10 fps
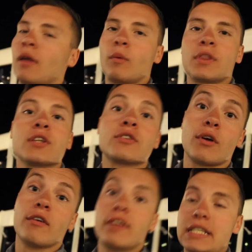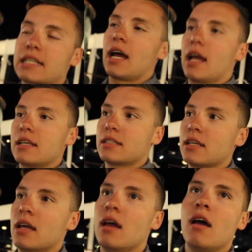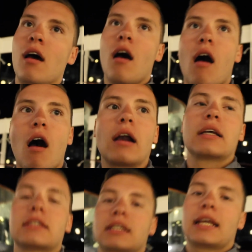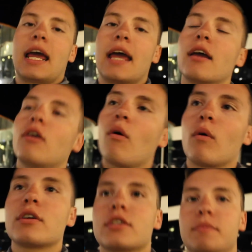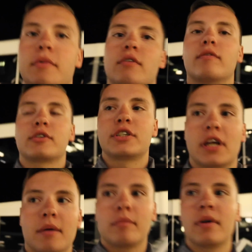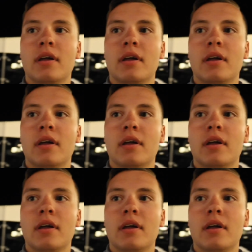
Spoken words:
with the service, guys. Honestly, a gorgeous, beautiful ship.